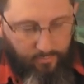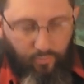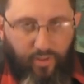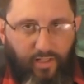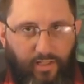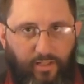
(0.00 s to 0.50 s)

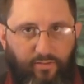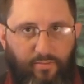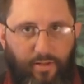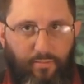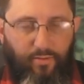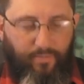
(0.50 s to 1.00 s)
What do you need to
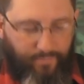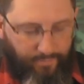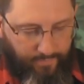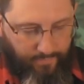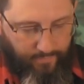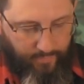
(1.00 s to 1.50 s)
remember?
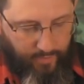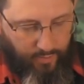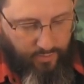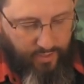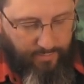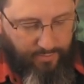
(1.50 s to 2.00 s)

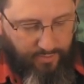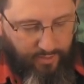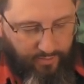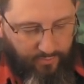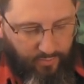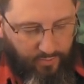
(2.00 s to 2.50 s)
Luke chapter
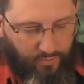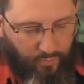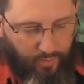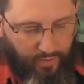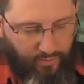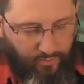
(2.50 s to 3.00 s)
six, verses
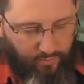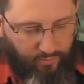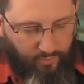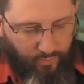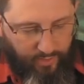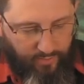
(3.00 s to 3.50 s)
twenty-two
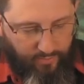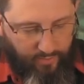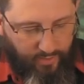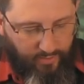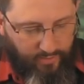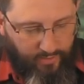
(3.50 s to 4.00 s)
through
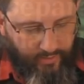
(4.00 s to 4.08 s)
twenty-three.